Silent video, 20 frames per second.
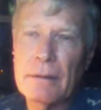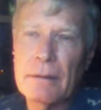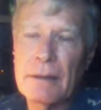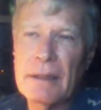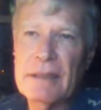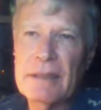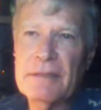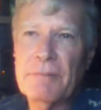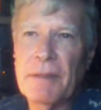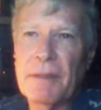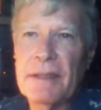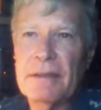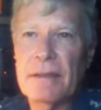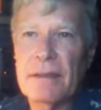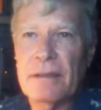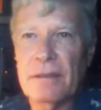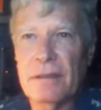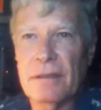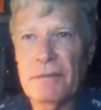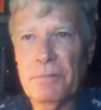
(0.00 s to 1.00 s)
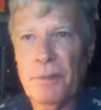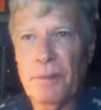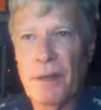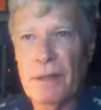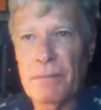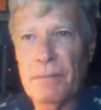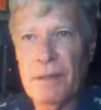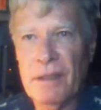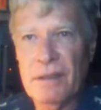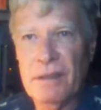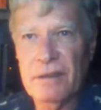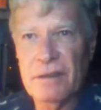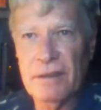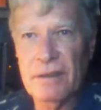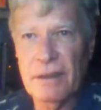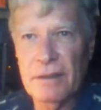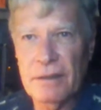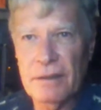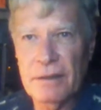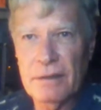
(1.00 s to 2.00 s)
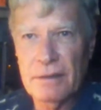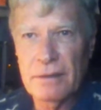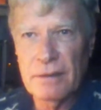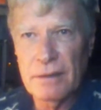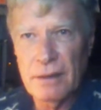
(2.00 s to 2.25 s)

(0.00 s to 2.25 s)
and he's made this his primary study.